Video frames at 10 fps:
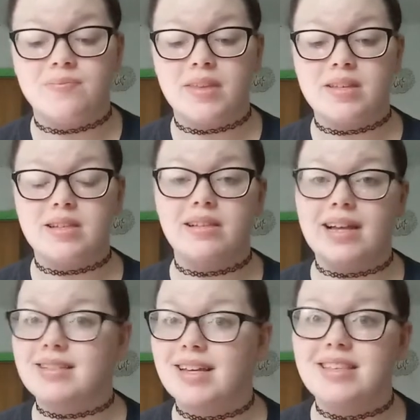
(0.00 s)
So
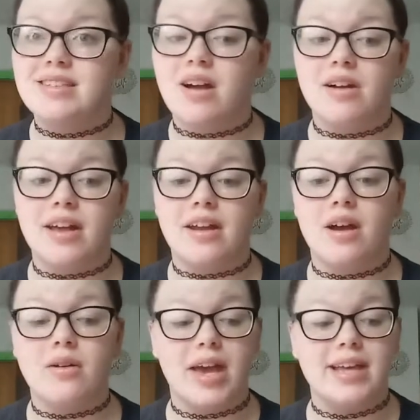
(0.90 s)
let's get started.
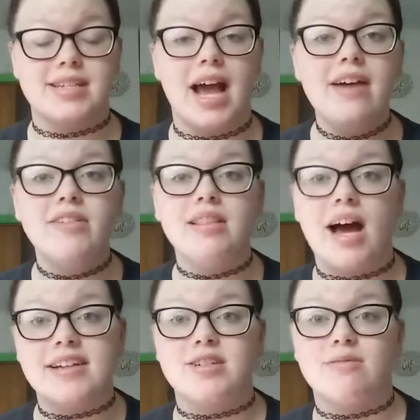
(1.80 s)
Okay, so I have a
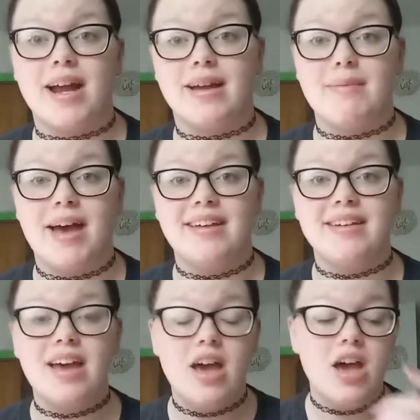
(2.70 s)
lot to recommend.
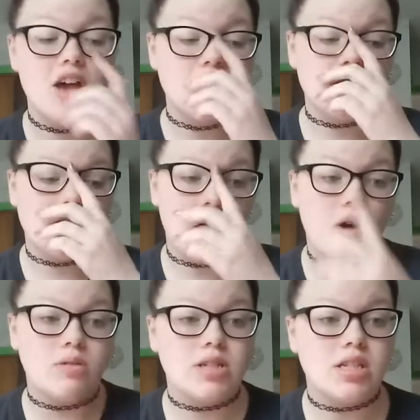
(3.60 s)

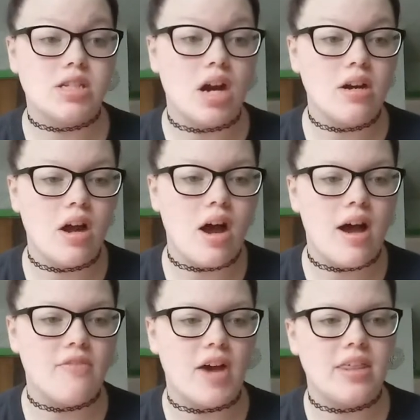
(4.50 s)
So to start
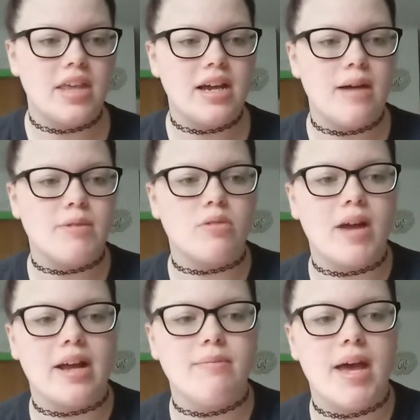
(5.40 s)
off, I think I'm going to
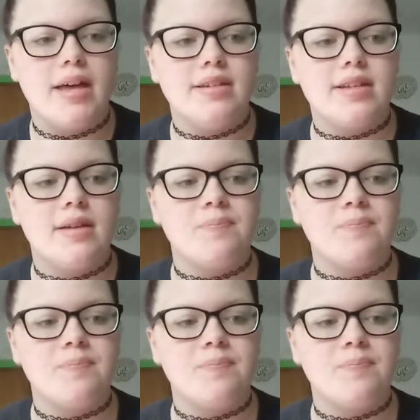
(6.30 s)
recommend